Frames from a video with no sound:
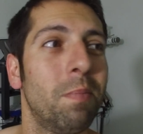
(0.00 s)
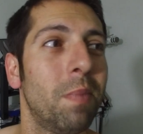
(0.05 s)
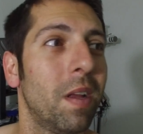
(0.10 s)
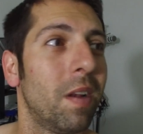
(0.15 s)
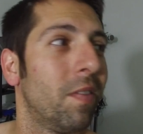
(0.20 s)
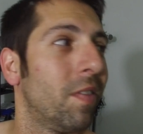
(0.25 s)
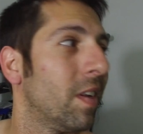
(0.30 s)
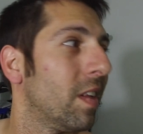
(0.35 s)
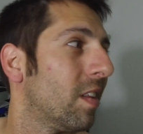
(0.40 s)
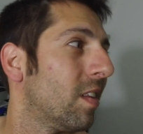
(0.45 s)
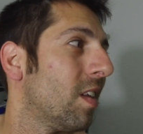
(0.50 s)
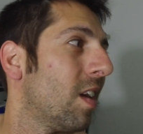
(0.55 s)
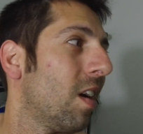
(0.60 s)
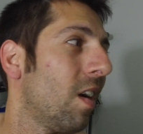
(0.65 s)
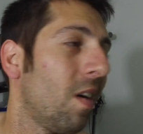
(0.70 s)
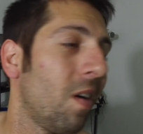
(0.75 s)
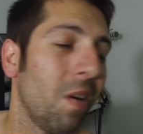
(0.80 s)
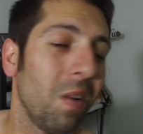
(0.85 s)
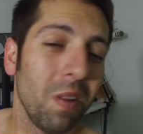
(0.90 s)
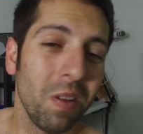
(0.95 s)
Benefit to
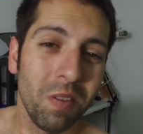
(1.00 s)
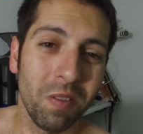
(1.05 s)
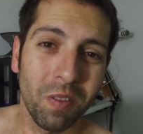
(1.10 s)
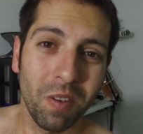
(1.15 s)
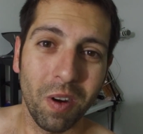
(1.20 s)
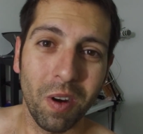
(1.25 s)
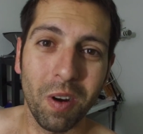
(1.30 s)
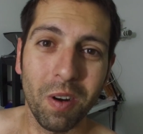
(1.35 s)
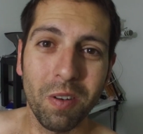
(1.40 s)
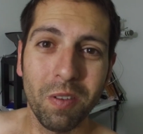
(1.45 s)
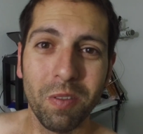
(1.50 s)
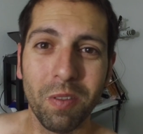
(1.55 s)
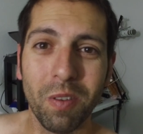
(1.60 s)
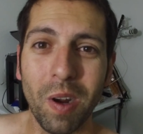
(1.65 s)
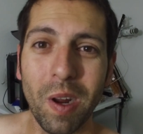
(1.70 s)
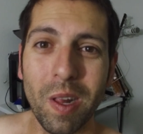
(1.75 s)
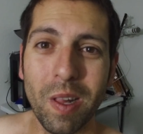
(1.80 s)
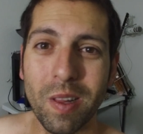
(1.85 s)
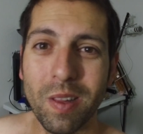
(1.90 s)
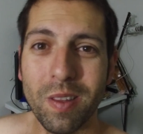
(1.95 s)
all of our
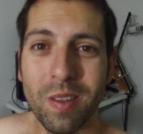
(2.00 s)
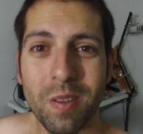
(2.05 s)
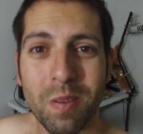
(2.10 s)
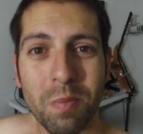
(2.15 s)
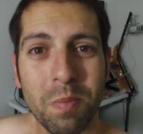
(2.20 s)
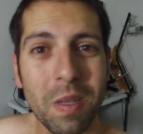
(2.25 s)
friends